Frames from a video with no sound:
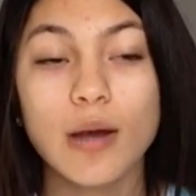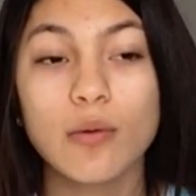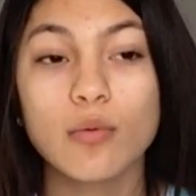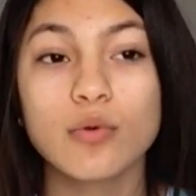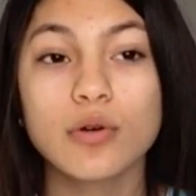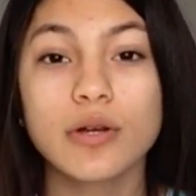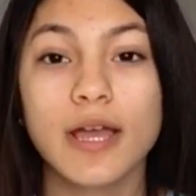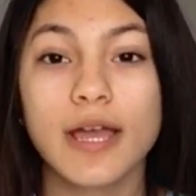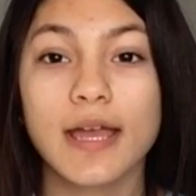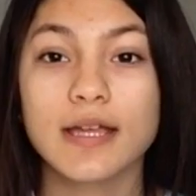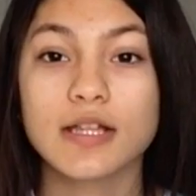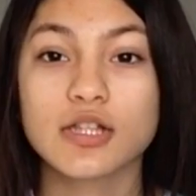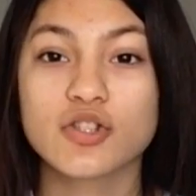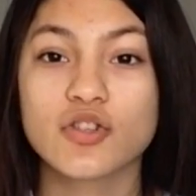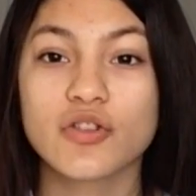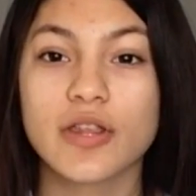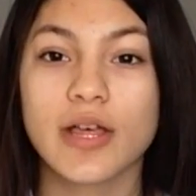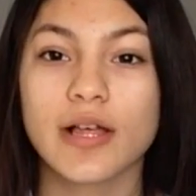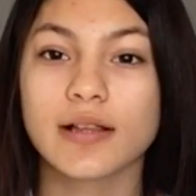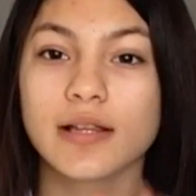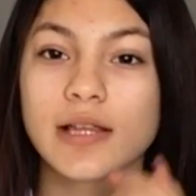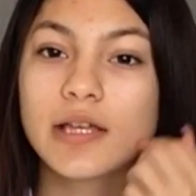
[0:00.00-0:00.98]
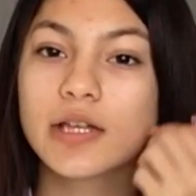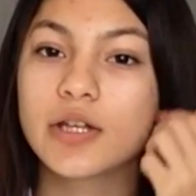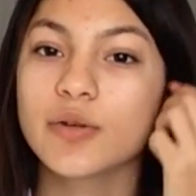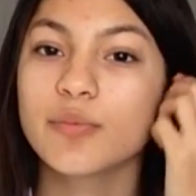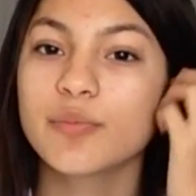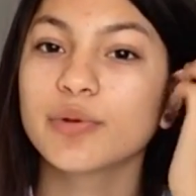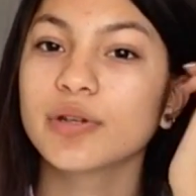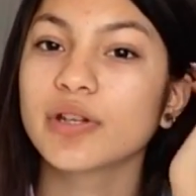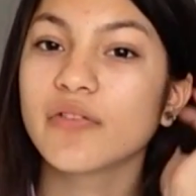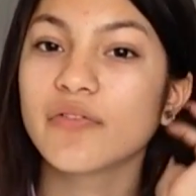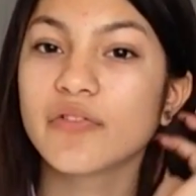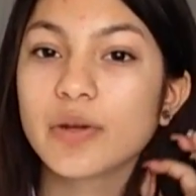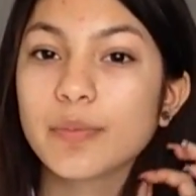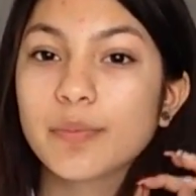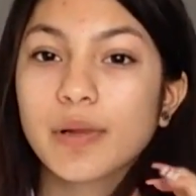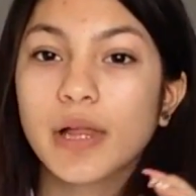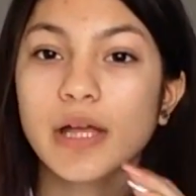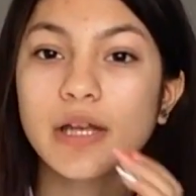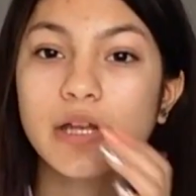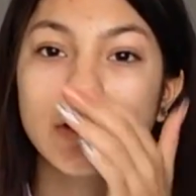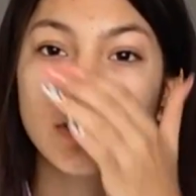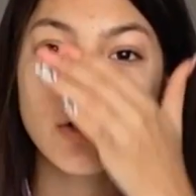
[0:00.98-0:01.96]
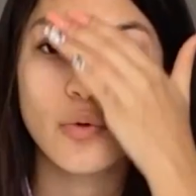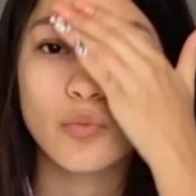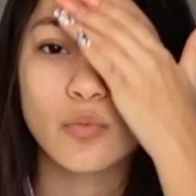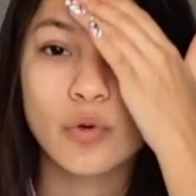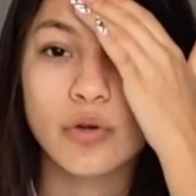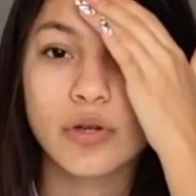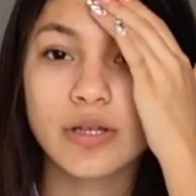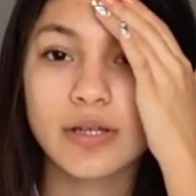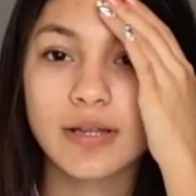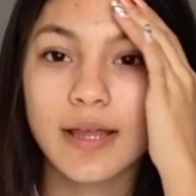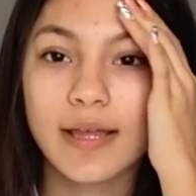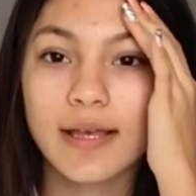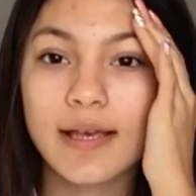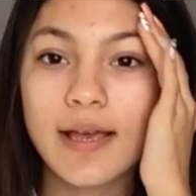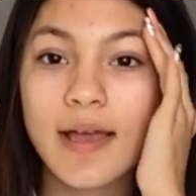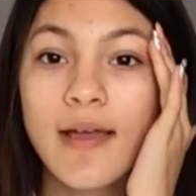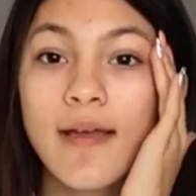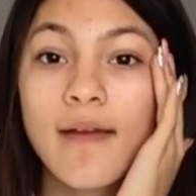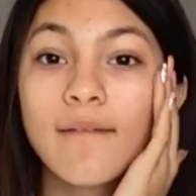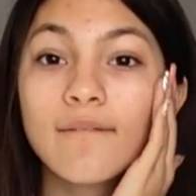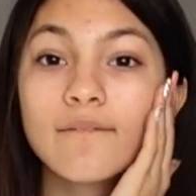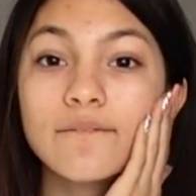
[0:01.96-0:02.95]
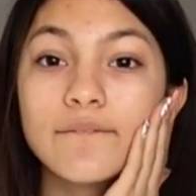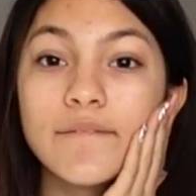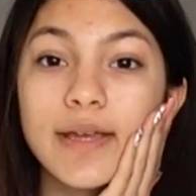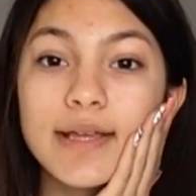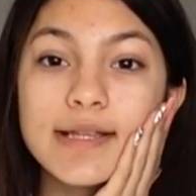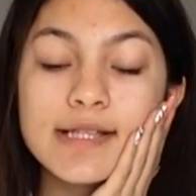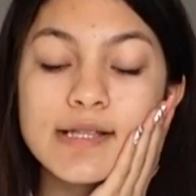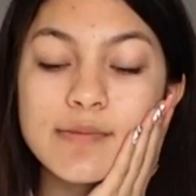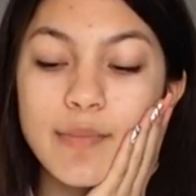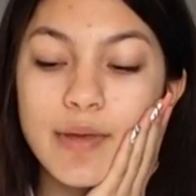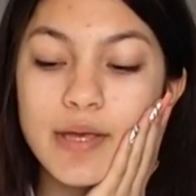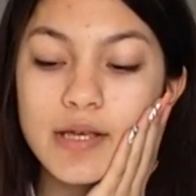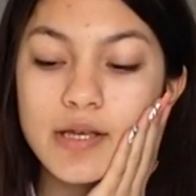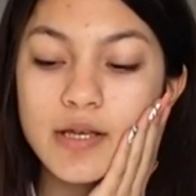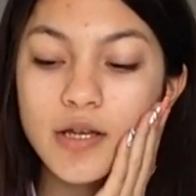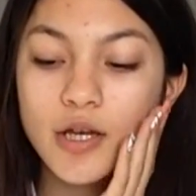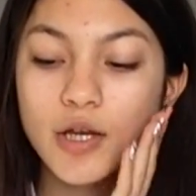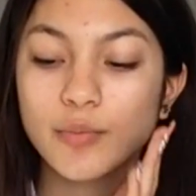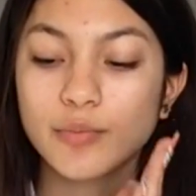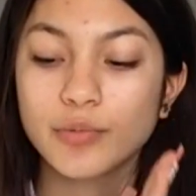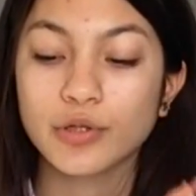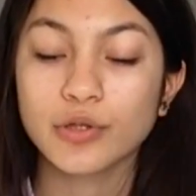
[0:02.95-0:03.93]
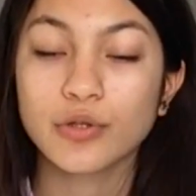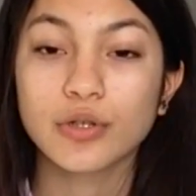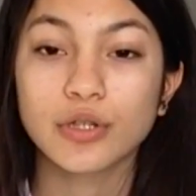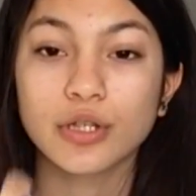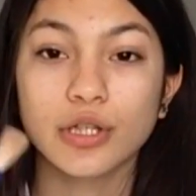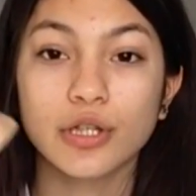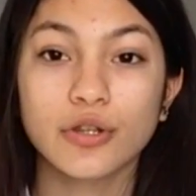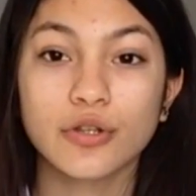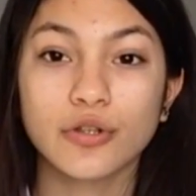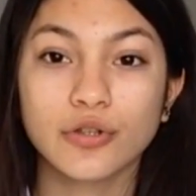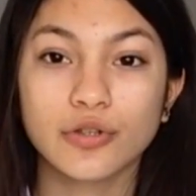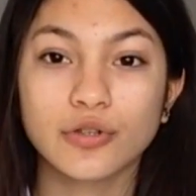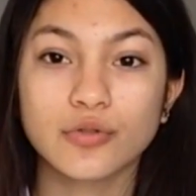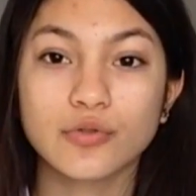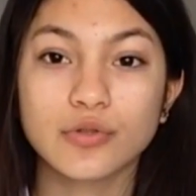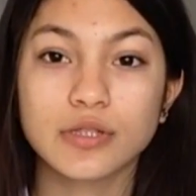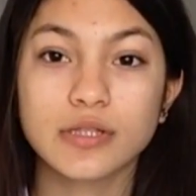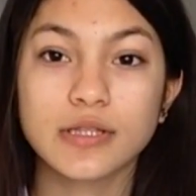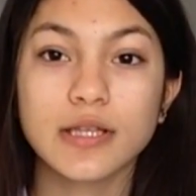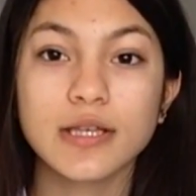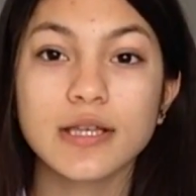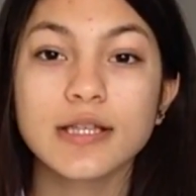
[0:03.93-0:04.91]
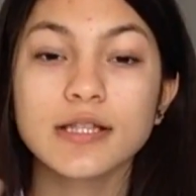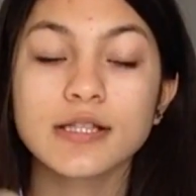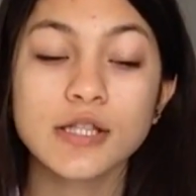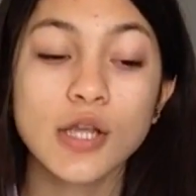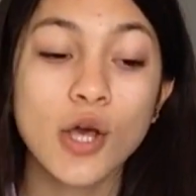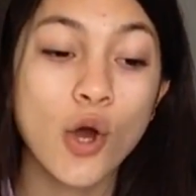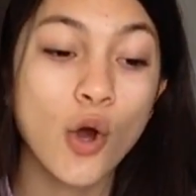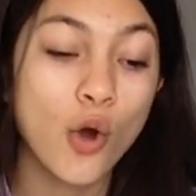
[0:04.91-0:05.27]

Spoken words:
I will get into that later, but if you're planning on wearing like face makeup, you could either use this